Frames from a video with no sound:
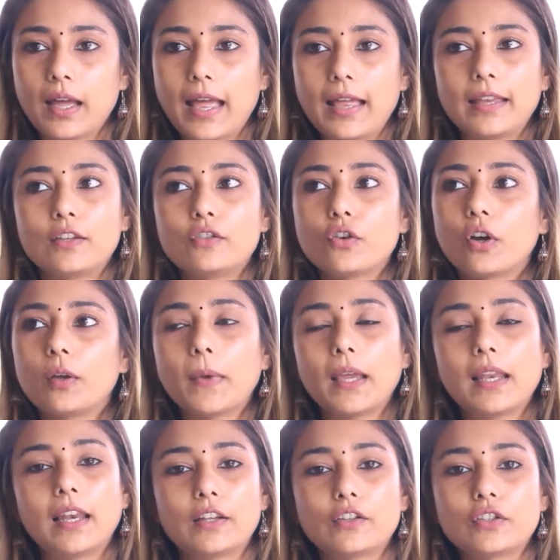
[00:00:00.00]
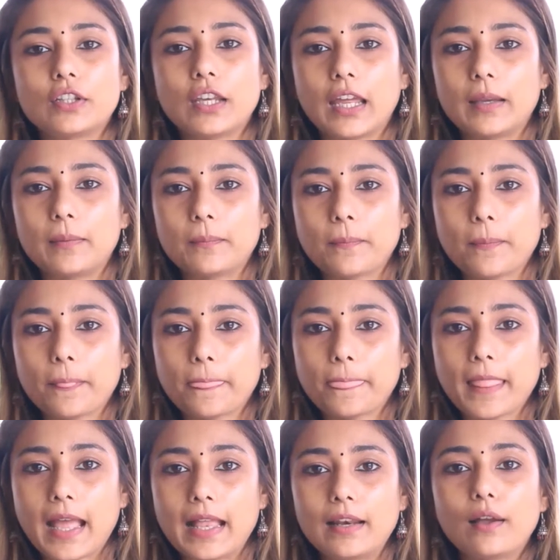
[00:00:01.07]
I enjoy my lunchtime.
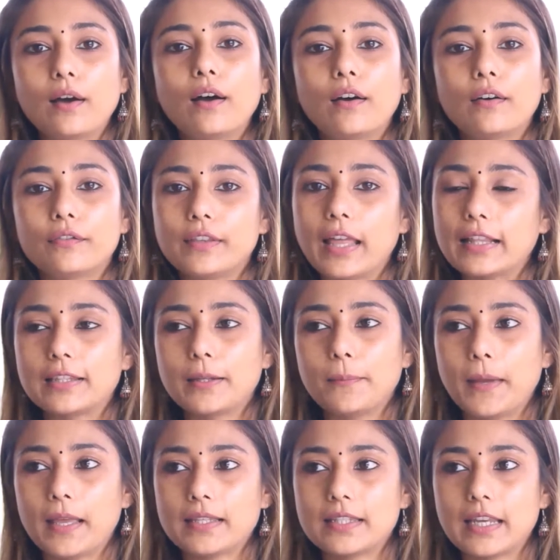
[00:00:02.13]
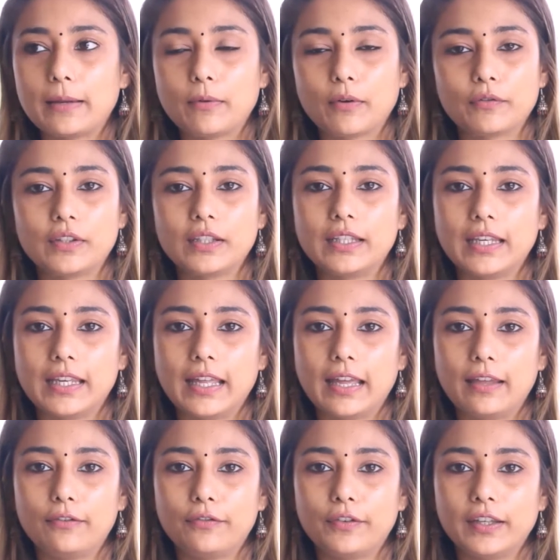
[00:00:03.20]
I love, that's the best time of the day,
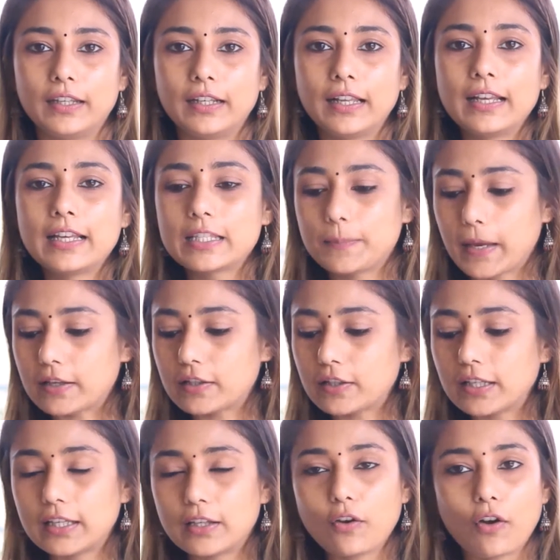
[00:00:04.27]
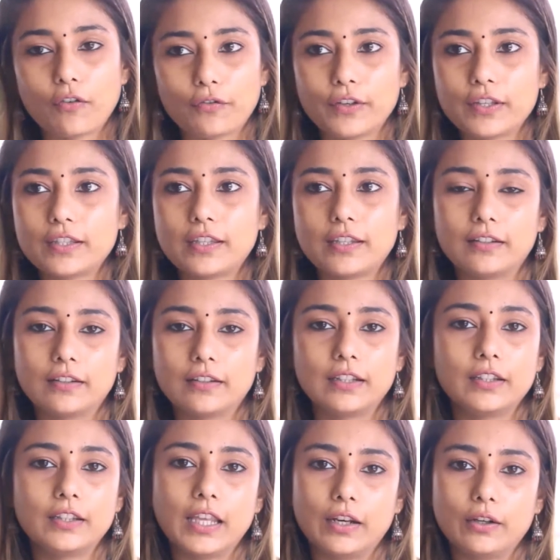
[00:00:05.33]
I feel, especially in office here
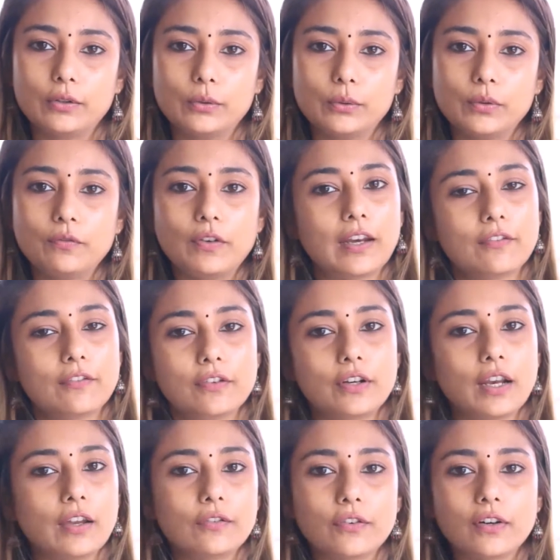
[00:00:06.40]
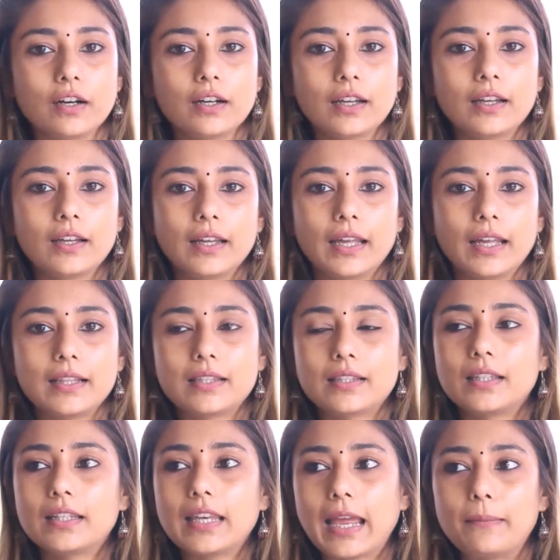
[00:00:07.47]
in Dehradun, wherever I work. It's
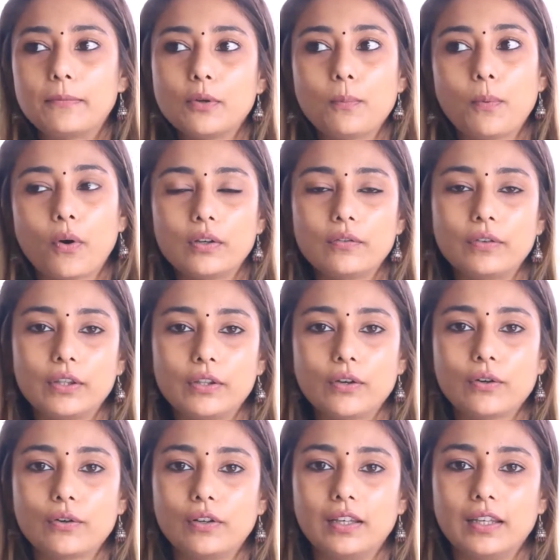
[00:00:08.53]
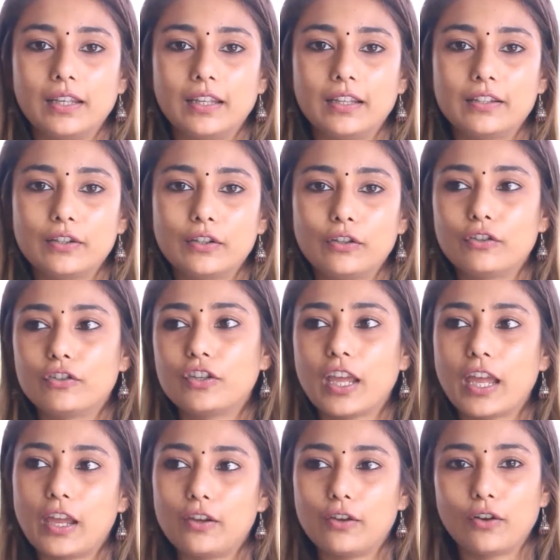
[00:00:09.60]
the time you bond with your colleagues, you
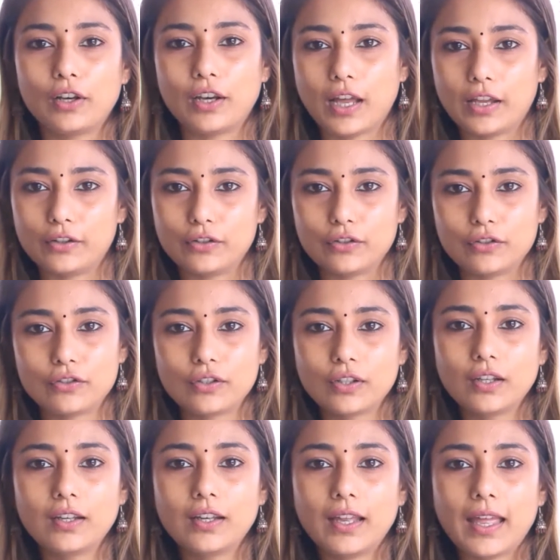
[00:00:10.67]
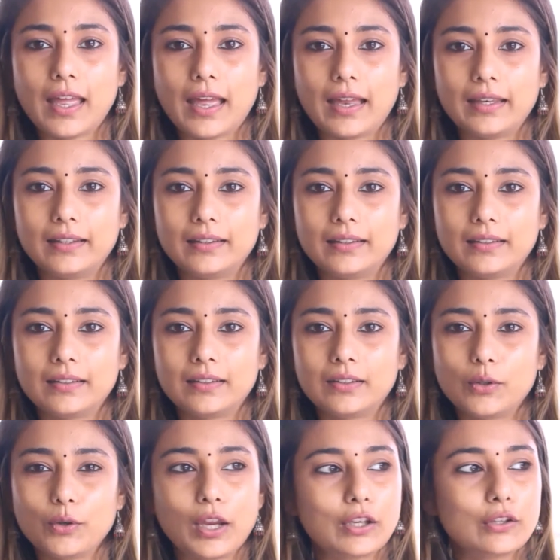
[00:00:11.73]
share your lunch, and
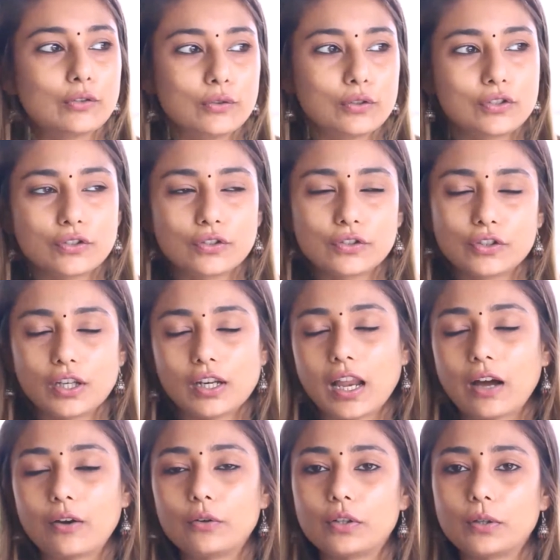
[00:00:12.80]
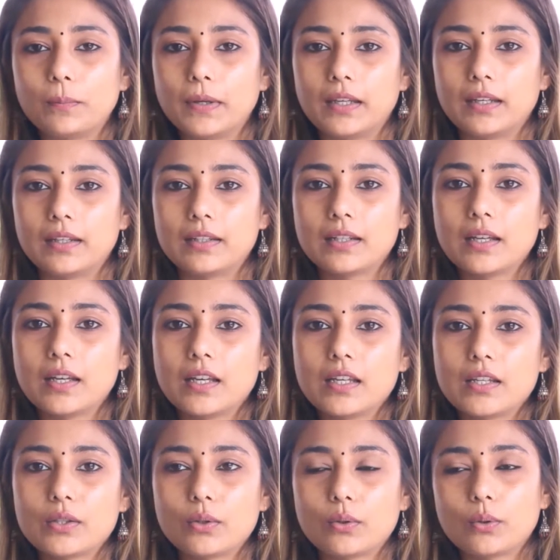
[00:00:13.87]
you get to chill out a bit.
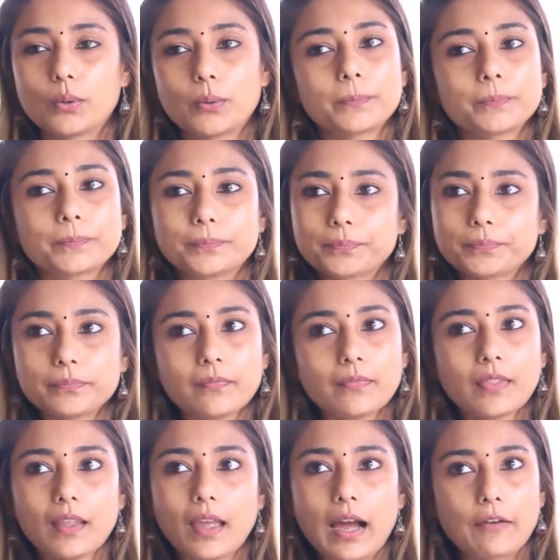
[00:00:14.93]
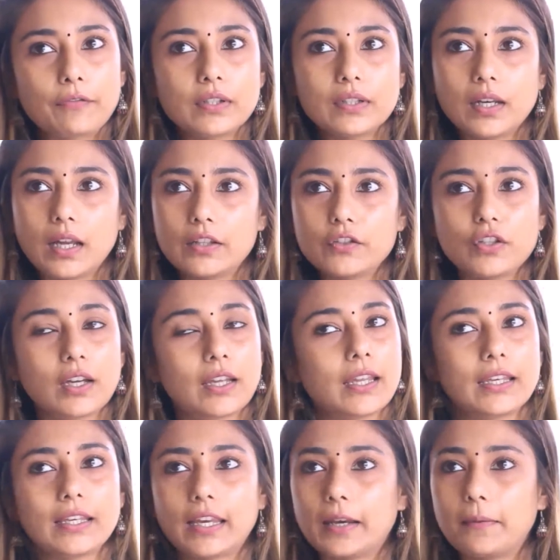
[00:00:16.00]
So after lunch,
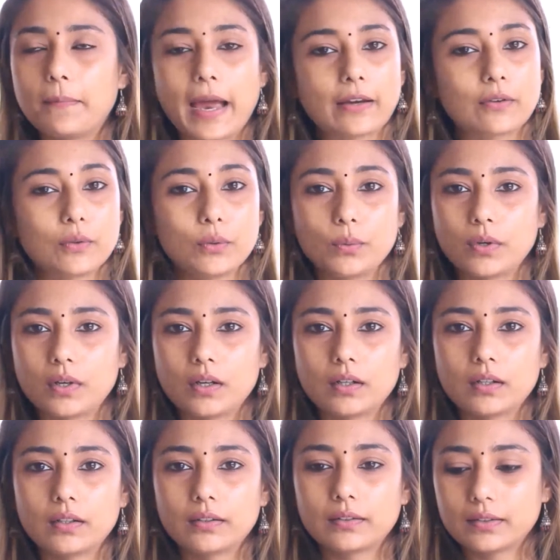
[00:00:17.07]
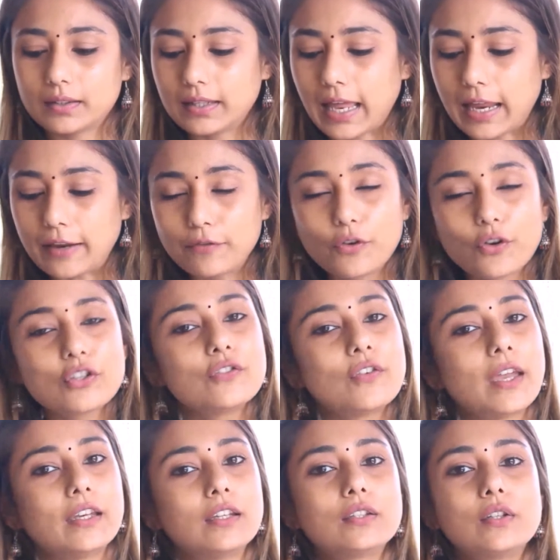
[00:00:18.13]
again, get back to work. Life goes
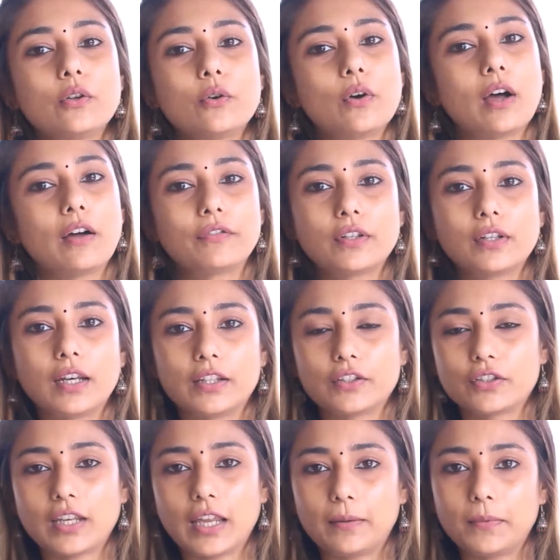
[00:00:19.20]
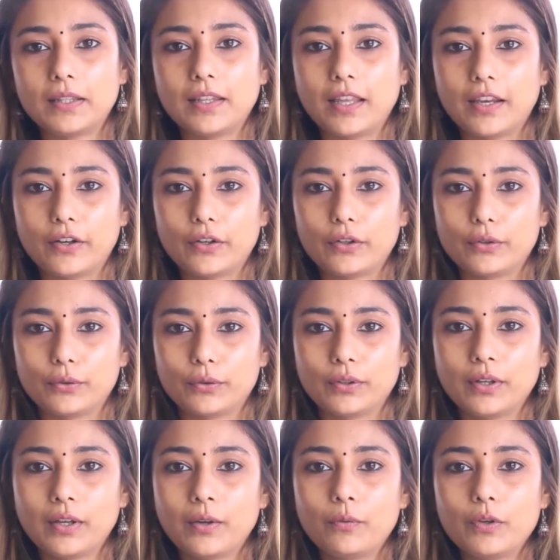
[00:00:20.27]
very slow after lunchtime in Dehradun.
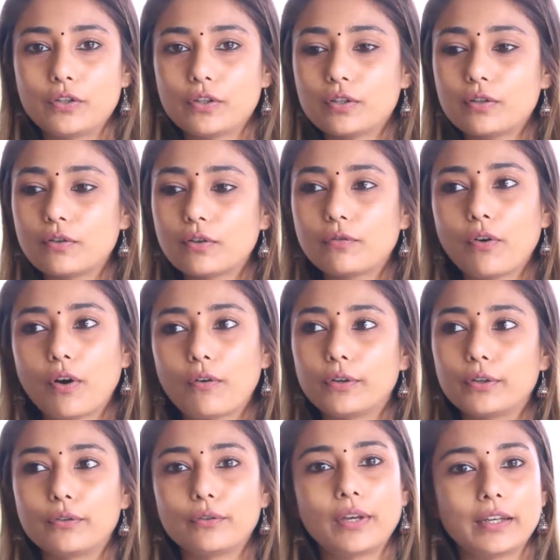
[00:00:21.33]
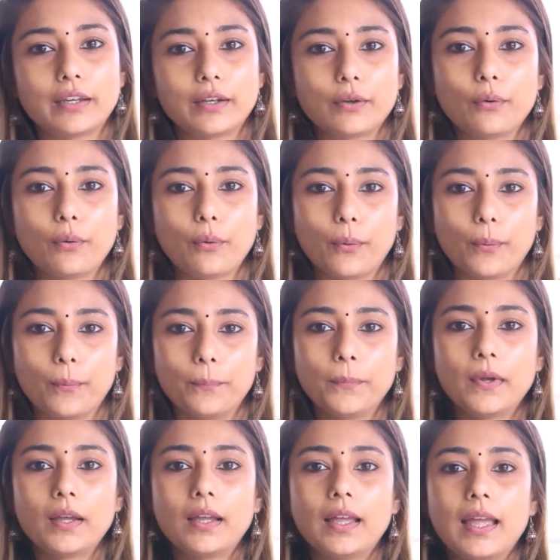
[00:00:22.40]
We just look forward to getting home.
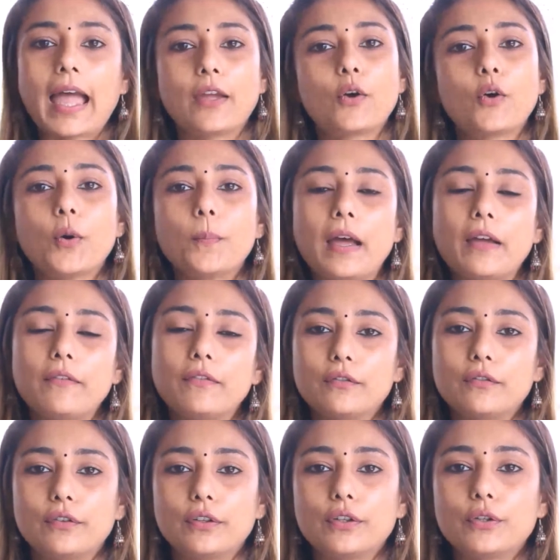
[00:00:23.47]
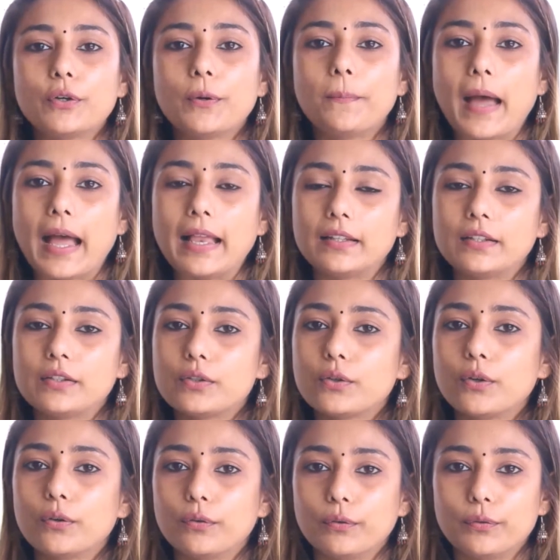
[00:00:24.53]
I hope I've given you a balanced
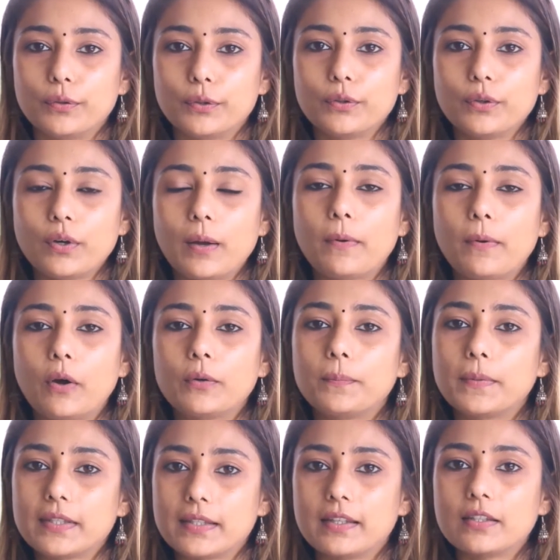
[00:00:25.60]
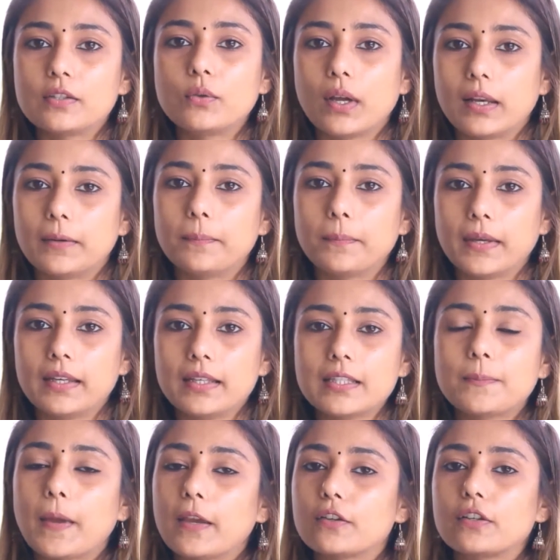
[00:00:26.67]
overview about business development,
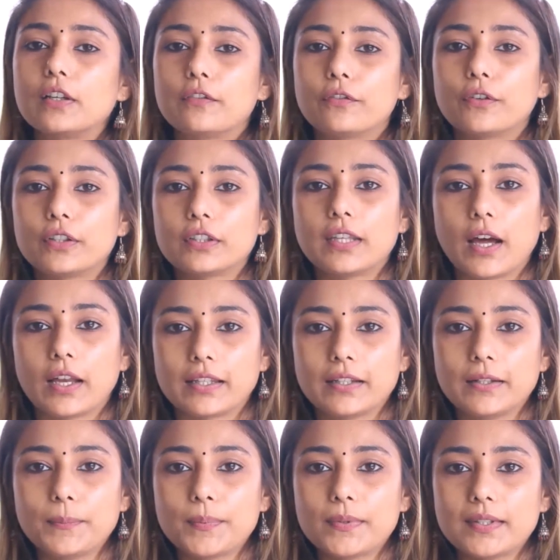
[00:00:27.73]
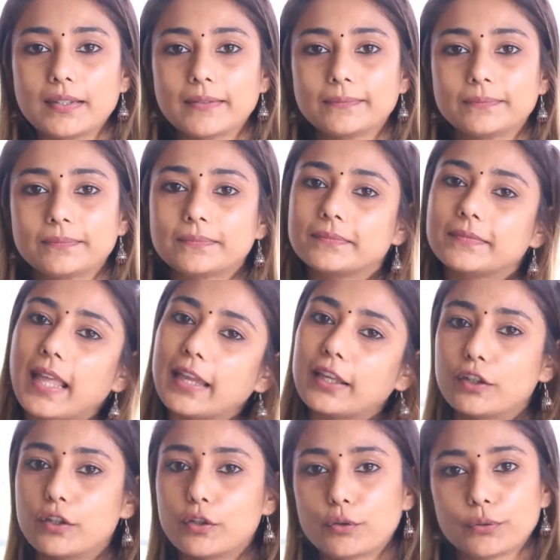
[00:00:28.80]
especially for startups. Thank
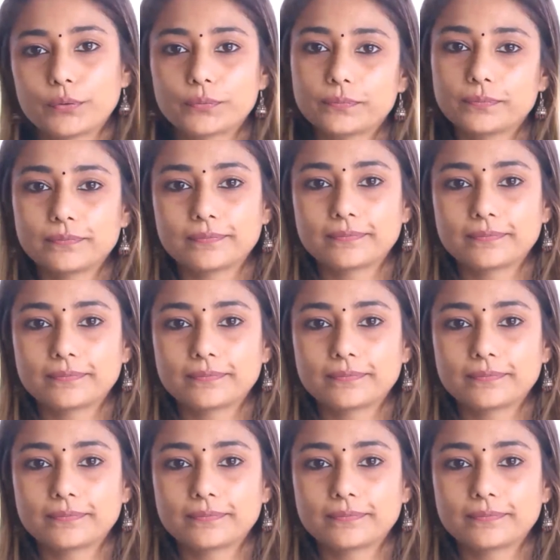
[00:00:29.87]
you.